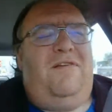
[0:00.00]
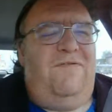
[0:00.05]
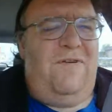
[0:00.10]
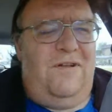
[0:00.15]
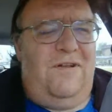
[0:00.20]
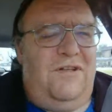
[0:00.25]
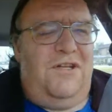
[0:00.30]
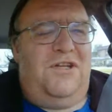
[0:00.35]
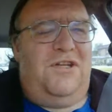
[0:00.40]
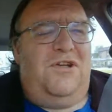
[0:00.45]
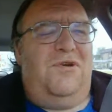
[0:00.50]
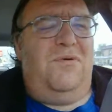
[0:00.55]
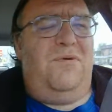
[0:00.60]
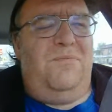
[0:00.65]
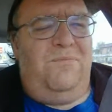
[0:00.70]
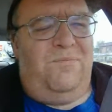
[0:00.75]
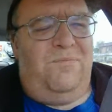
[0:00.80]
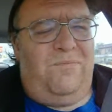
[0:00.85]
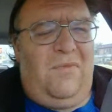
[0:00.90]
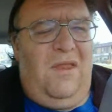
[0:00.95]
fun to do,
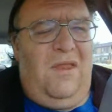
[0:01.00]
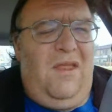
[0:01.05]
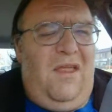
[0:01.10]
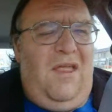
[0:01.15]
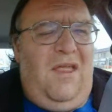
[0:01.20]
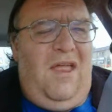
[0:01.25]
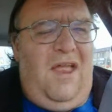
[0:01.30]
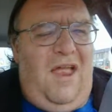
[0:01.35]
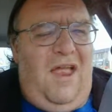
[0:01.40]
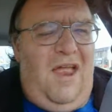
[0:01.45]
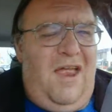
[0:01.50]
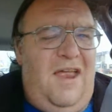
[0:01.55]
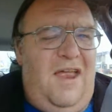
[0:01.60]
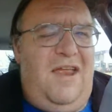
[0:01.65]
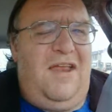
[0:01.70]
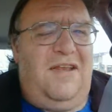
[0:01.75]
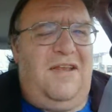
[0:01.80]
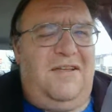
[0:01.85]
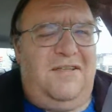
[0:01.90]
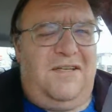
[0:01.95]

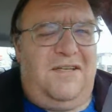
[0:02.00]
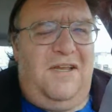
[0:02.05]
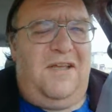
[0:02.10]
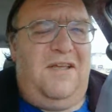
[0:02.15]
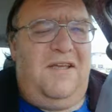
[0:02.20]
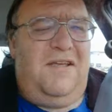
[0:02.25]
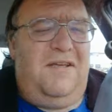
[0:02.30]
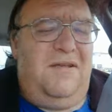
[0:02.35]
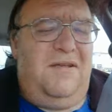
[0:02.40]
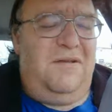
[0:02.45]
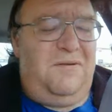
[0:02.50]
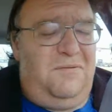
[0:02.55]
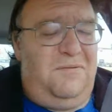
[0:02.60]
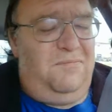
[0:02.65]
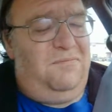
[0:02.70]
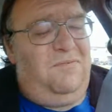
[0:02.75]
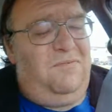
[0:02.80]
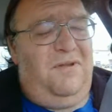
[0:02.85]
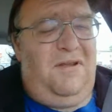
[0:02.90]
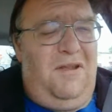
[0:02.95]
and
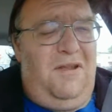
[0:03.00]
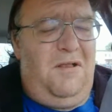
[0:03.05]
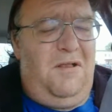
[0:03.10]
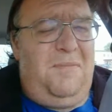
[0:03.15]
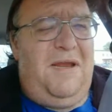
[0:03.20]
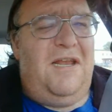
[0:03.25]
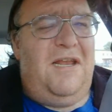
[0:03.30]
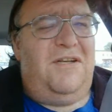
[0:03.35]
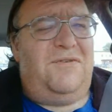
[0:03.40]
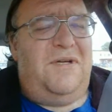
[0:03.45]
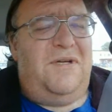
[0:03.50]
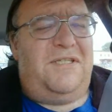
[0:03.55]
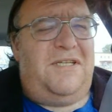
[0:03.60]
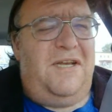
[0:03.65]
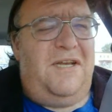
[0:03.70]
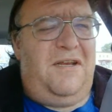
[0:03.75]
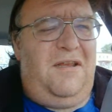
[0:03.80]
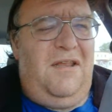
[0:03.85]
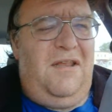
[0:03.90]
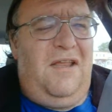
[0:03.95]
it'll be
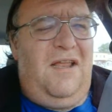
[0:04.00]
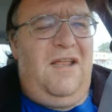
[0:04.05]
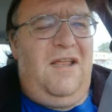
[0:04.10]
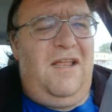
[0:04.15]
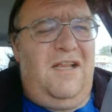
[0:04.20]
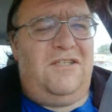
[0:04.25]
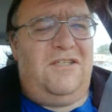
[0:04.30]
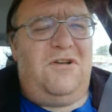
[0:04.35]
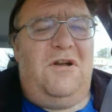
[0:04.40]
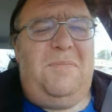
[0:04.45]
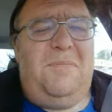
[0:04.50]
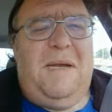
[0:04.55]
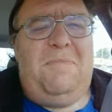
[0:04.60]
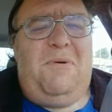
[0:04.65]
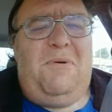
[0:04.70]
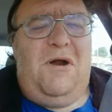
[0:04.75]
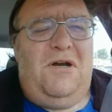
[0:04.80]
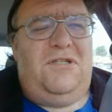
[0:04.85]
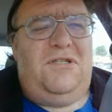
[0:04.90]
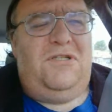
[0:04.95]
interesting. It's going to be
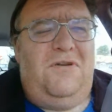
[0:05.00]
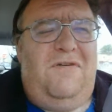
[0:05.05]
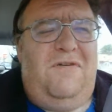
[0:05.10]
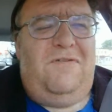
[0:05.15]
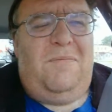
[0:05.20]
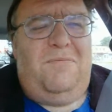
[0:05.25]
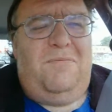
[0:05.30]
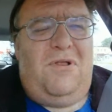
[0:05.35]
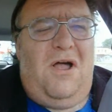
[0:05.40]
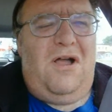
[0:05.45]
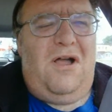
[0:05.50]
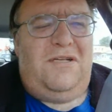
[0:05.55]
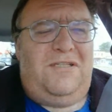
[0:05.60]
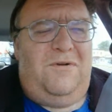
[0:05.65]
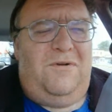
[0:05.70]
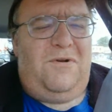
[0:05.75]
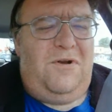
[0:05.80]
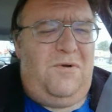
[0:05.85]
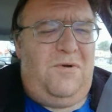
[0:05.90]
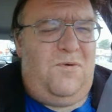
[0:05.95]
part 2 of the blogs
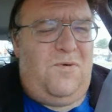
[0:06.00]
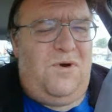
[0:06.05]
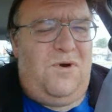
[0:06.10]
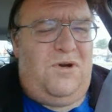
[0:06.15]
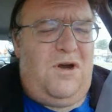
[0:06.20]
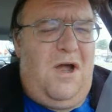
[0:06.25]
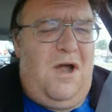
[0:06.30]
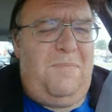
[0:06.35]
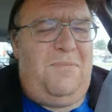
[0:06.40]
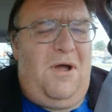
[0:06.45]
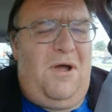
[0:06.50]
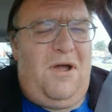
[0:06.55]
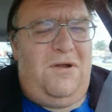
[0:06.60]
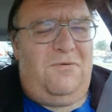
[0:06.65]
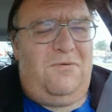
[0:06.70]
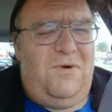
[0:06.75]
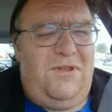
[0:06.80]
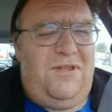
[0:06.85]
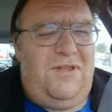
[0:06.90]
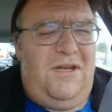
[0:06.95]
I'm going to work up
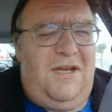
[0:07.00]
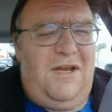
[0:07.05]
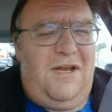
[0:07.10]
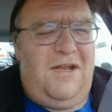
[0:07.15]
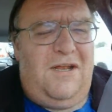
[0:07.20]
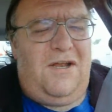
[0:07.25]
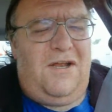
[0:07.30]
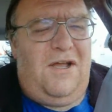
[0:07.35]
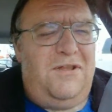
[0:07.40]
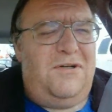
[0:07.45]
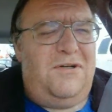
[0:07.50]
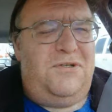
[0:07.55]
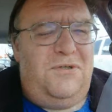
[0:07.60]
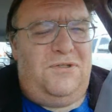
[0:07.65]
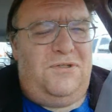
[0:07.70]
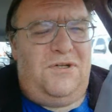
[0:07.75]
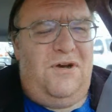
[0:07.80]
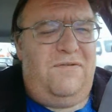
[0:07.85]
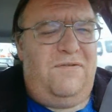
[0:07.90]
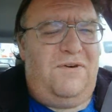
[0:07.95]
on with the other
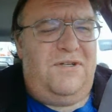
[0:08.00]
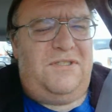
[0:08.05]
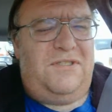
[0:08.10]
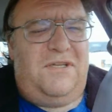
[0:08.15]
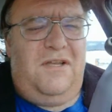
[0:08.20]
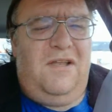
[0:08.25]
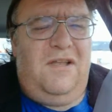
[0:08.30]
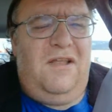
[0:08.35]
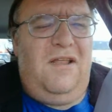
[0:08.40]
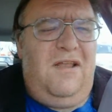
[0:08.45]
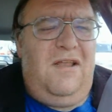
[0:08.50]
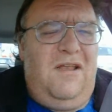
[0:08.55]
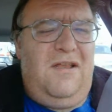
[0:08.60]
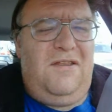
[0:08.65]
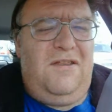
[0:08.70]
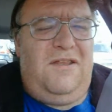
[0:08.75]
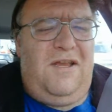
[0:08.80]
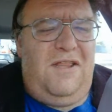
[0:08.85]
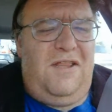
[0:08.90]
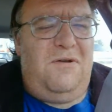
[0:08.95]
two servers.
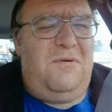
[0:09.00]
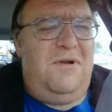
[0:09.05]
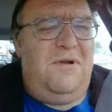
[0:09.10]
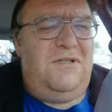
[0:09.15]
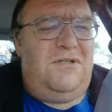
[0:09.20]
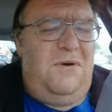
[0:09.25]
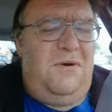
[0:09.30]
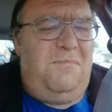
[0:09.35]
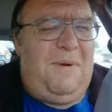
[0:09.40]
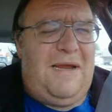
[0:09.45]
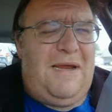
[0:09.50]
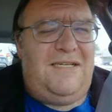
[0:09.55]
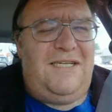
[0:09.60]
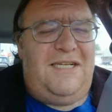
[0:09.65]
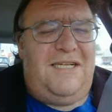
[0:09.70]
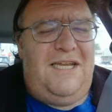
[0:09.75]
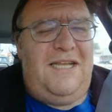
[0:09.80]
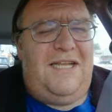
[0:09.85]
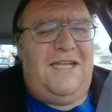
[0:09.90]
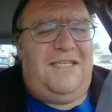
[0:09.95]
The other ones are
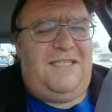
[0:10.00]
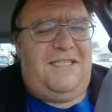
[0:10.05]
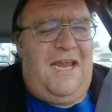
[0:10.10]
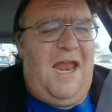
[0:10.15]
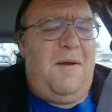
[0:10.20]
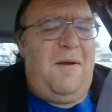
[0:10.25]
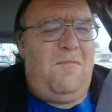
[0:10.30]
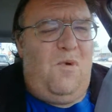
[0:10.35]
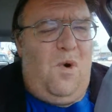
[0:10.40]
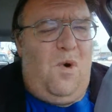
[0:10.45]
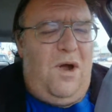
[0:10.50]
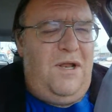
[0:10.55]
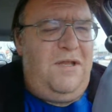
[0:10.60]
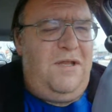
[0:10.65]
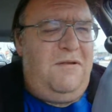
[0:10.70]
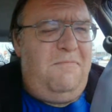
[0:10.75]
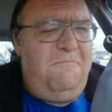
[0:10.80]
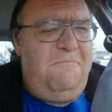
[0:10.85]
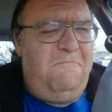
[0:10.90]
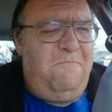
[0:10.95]
basically the same one.